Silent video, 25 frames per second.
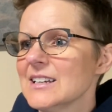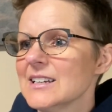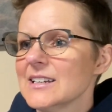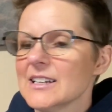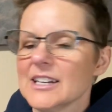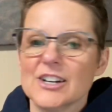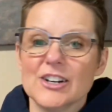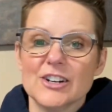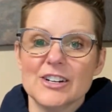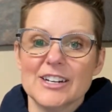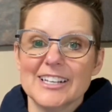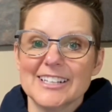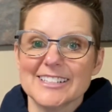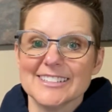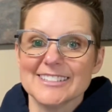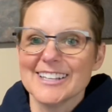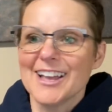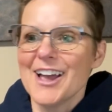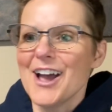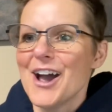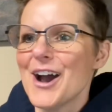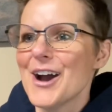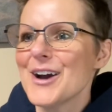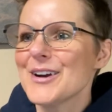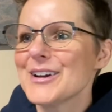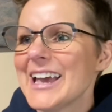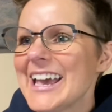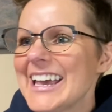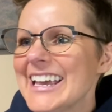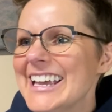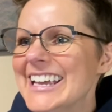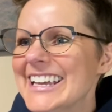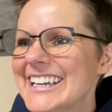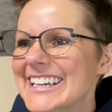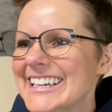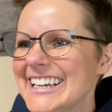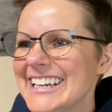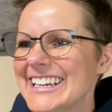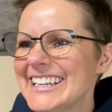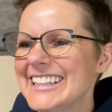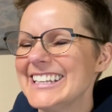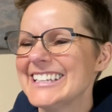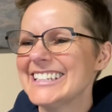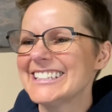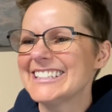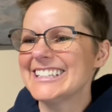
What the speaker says: Here it is. Okay, this